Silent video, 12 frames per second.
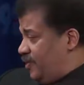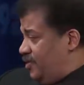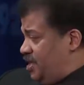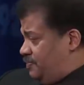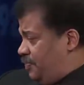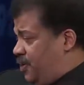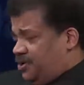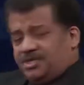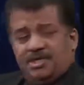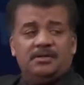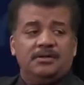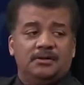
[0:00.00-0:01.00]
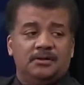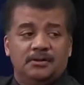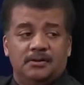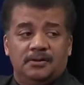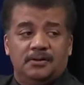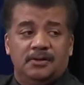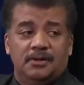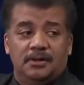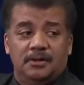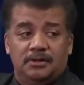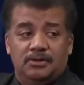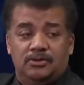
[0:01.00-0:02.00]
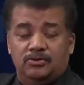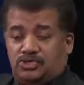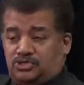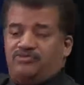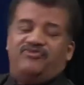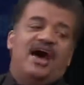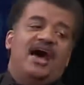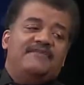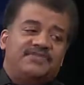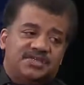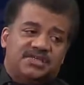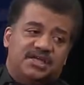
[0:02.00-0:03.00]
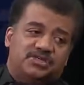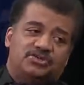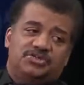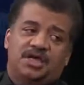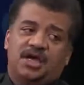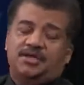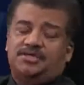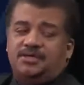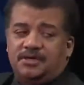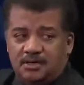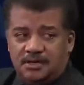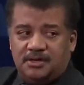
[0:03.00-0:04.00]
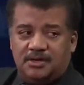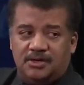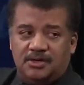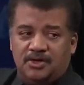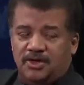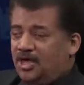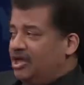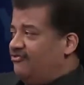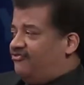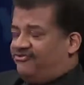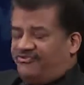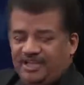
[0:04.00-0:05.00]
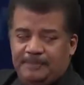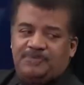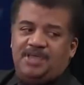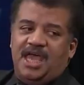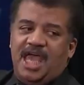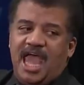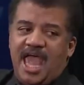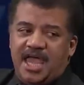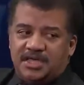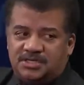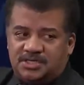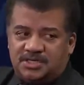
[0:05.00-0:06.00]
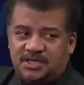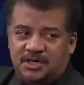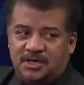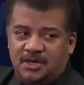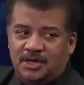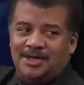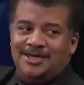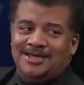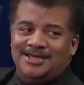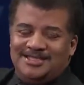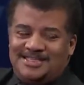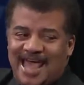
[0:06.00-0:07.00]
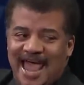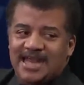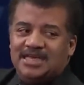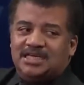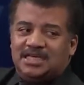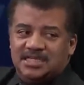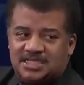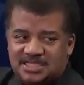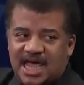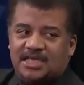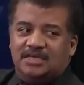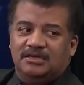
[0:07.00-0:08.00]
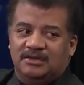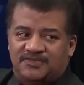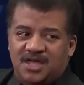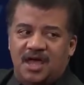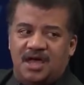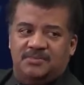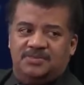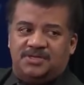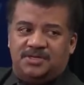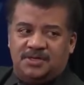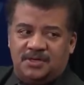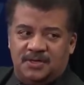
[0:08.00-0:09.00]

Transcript: This person who survived this exercise flipped heads 10 consecutive times.